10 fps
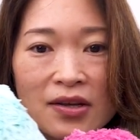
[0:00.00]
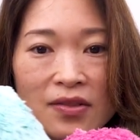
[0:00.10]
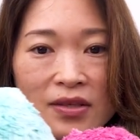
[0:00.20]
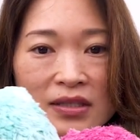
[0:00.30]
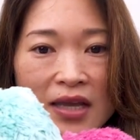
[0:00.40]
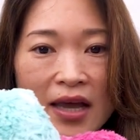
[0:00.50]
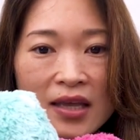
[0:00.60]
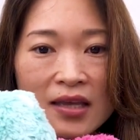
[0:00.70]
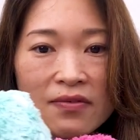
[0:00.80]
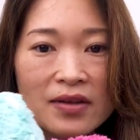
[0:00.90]
Look at this guy.
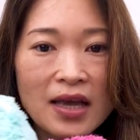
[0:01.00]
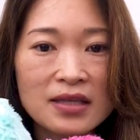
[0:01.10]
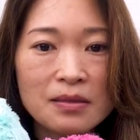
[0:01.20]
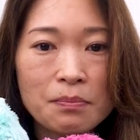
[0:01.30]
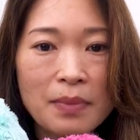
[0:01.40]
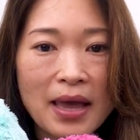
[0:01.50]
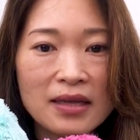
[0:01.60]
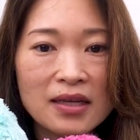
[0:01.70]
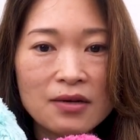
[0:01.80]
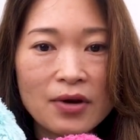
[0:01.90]
He even has a
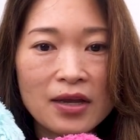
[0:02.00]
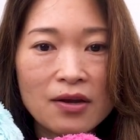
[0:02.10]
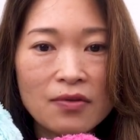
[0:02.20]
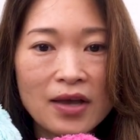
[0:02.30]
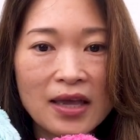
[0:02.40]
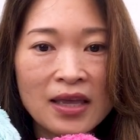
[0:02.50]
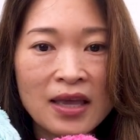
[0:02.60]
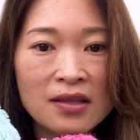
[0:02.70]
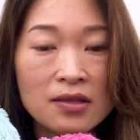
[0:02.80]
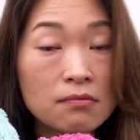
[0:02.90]
band-aid right here that I
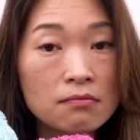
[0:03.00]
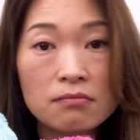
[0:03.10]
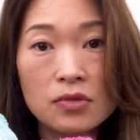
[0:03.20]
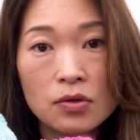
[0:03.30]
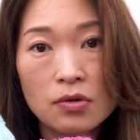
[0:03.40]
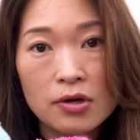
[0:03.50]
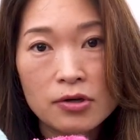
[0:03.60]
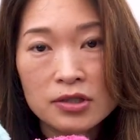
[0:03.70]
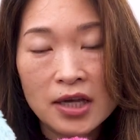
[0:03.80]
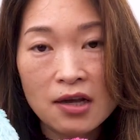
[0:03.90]
can no
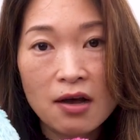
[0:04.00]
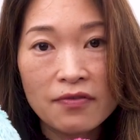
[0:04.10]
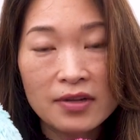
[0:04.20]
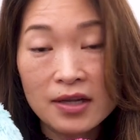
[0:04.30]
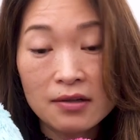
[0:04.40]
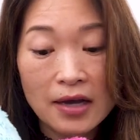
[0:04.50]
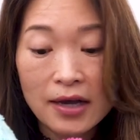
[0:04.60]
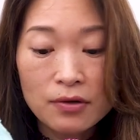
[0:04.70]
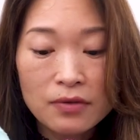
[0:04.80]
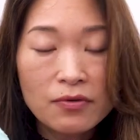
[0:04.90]
longer take off. And
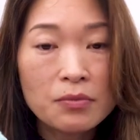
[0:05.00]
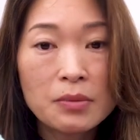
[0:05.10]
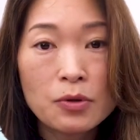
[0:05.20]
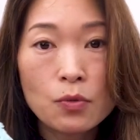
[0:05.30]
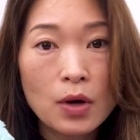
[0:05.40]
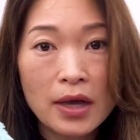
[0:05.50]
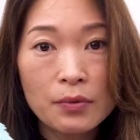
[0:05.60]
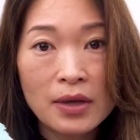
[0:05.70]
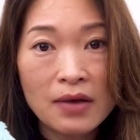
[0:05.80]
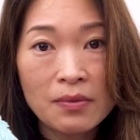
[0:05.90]
I, don't even remember why
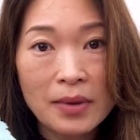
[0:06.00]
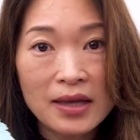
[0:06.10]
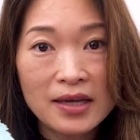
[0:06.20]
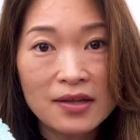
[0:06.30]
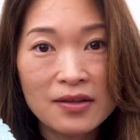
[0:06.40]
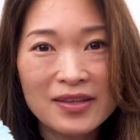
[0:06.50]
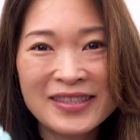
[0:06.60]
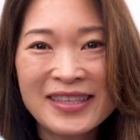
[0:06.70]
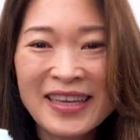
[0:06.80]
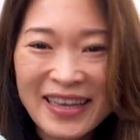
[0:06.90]
we have a band-aid on
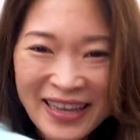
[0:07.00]
this